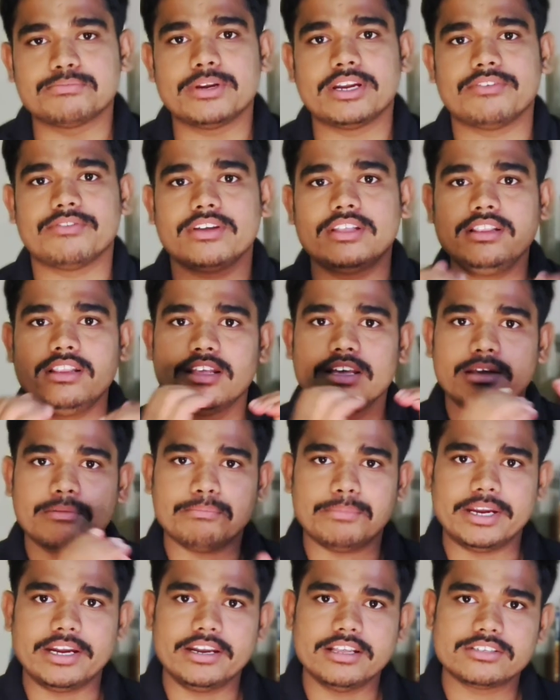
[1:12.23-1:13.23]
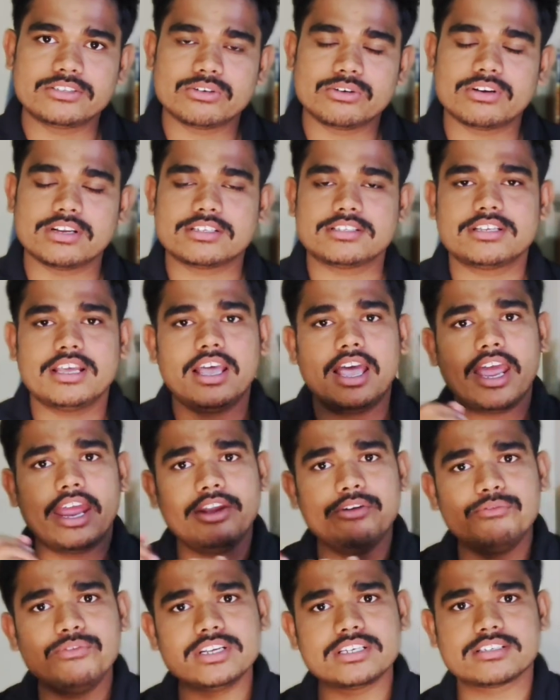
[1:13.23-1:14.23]
between Chourasia
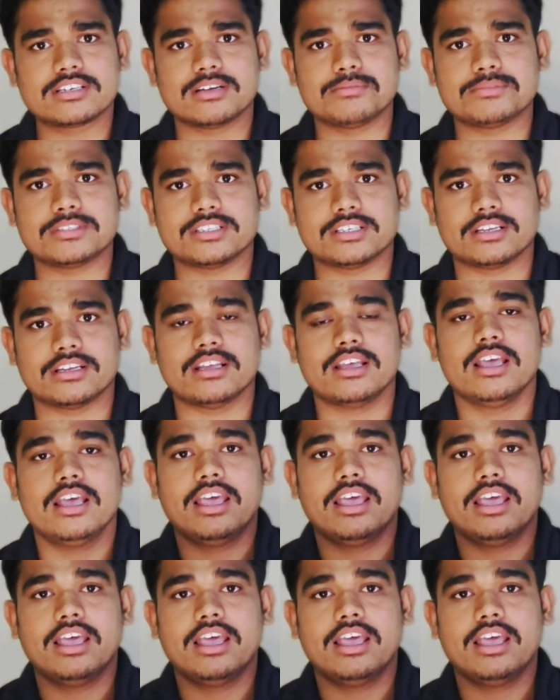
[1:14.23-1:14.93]
and Vishram Singh.